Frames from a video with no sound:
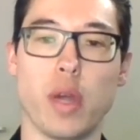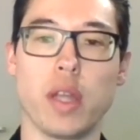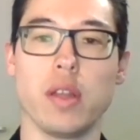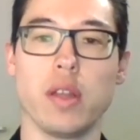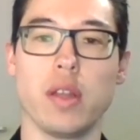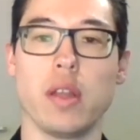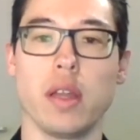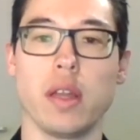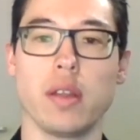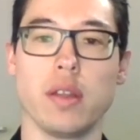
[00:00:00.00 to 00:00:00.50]

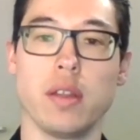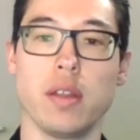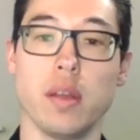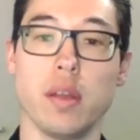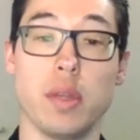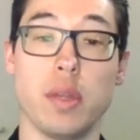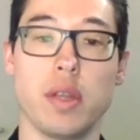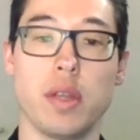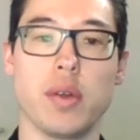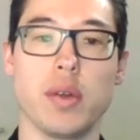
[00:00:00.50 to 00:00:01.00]
regulate
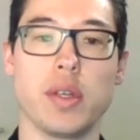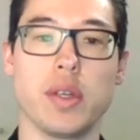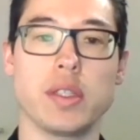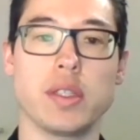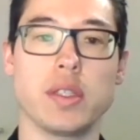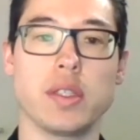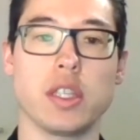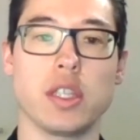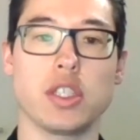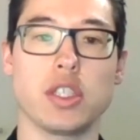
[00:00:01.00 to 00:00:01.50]

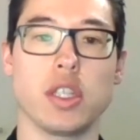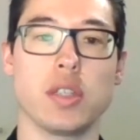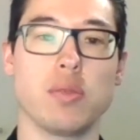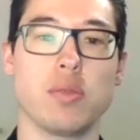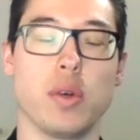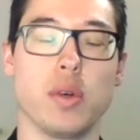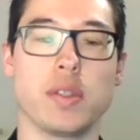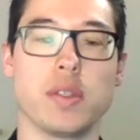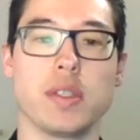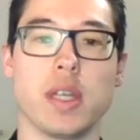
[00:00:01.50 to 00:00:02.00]
intermediaries such
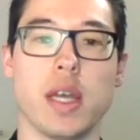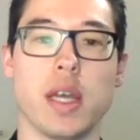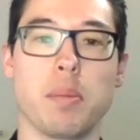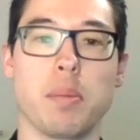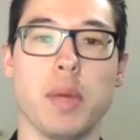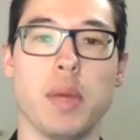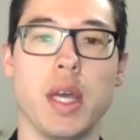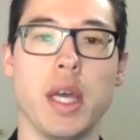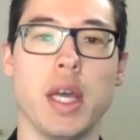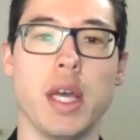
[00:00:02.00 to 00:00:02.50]
as
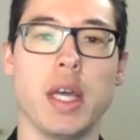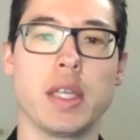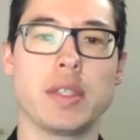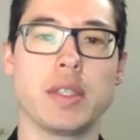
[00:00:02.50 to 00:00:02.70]
WhatsApp,